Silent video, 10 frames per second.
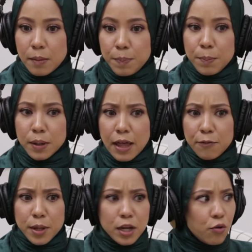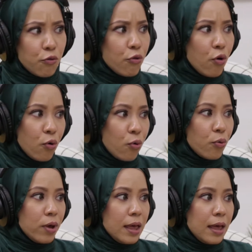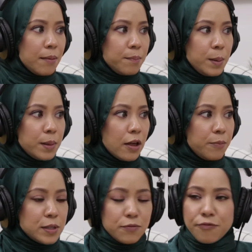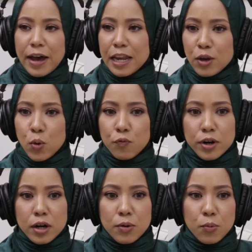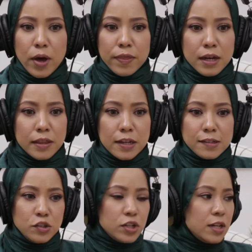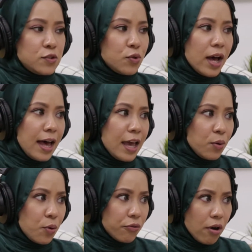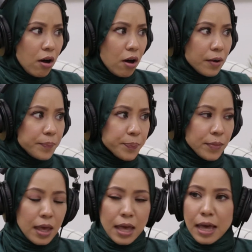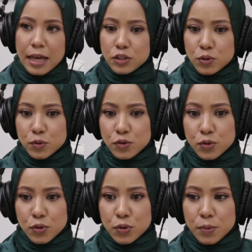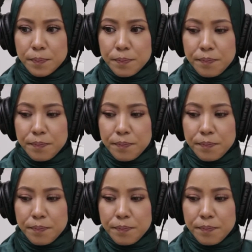people have been in a row. People have been fighting over whether the decision is right or wrong, and also